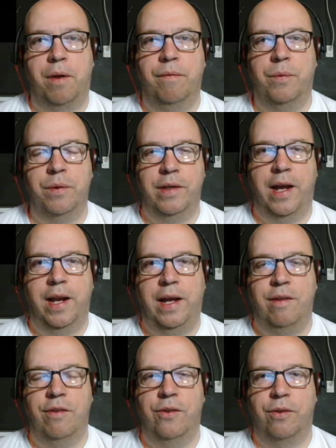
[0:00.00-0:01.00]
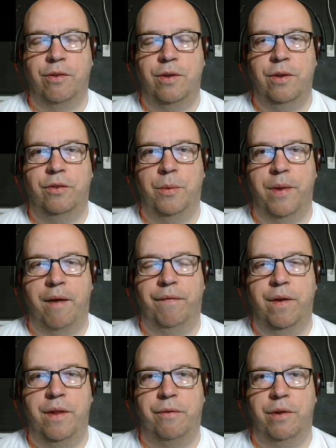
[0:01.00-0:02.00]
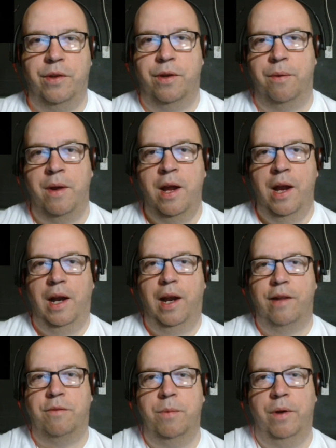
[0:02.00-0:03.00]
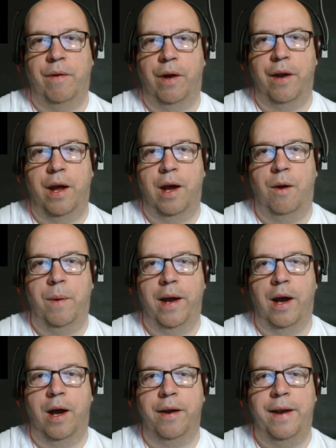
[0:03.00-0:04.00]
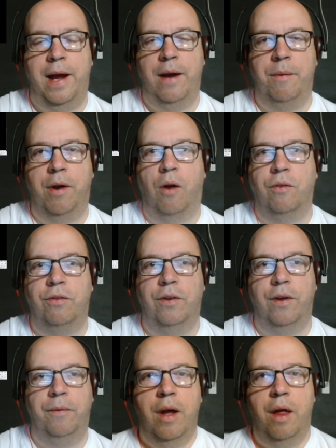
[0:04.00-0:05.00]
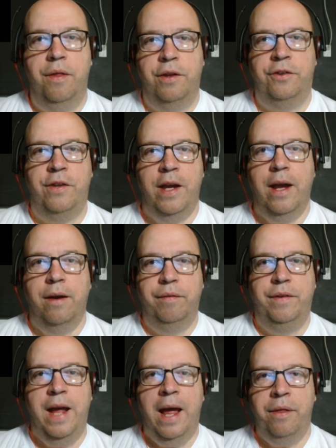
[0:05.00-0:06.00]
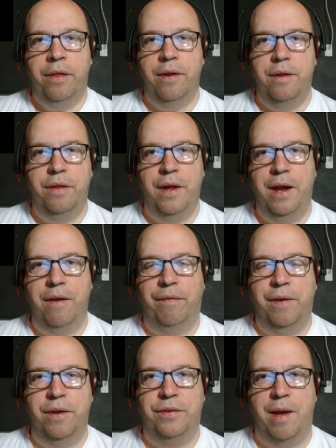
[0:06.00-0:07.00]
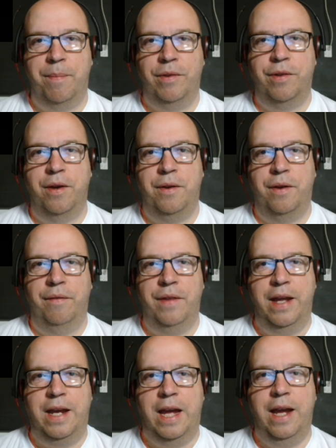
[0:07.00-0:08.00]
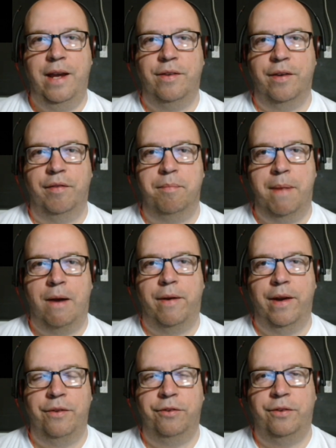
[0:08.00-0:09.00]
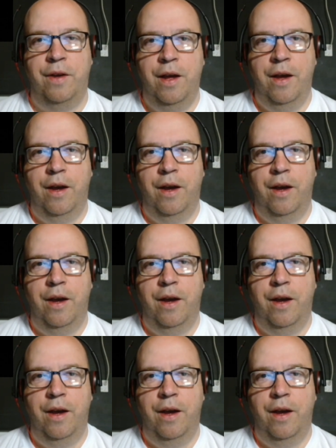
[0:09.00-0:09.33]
looking forward to getting into Doctor Who. So without further ado, let's move on. We are now on to The Sea of Death, the first episode of the Keys of Marinus